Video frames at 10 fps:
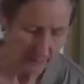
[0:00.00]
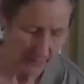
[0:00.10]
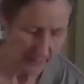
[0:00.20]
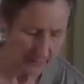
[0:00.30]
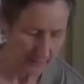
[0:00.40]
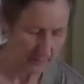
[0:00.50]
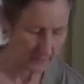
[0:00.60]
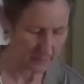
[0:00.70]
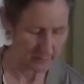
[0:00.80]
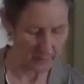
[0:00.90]
but
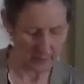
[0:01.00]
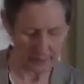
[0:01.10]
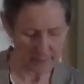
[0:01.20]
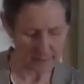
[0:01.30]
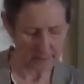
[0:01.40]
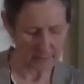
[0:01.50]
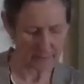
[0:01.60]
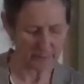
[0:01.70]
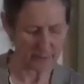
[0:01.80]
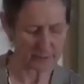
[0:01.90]
I didn't
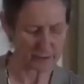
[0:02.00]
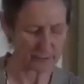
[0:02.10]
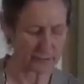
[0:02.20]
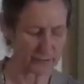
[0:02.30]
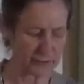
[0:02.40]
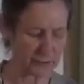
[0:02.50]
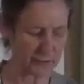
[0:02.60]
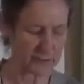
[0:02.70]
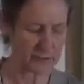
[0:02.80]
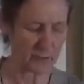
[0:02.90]
give my children
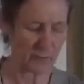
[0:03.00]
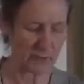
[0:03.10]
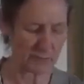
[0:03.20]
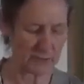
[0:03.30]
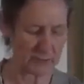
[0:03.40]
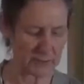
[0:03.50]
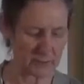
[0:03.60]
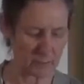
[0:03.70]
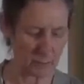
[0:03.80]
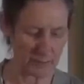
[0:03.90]
sugar, so I really
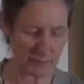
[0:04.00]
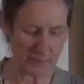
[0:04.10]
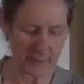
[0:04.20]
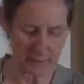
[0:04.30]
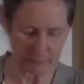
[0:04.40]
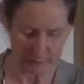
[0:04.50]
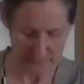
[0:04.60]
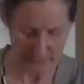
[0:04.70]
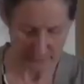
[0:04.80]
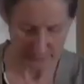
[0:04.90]
didn't want to make it
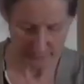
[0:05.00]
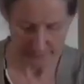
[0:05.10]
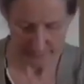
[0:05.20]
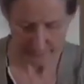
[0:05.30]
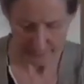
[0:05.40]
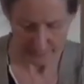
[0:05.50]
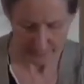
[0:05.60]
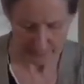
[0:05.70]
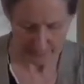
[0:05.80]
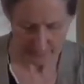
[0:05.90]
with sugar.
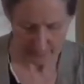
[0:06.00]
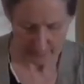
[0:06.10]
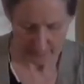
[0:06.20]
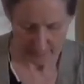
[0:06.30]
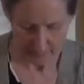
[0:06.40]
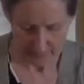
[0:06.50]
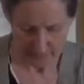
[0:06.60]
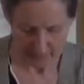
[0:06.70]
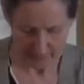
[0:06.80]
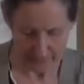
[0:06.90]

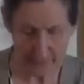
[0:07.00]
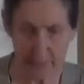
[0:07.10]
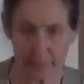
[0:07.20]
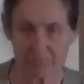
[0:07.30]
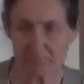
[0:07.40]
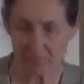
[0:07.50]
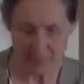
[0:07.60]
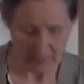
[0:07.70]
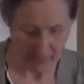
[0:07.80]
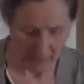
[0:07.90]
So I thought,
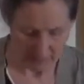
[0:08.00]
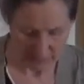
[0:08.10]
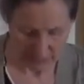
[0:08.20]
I'll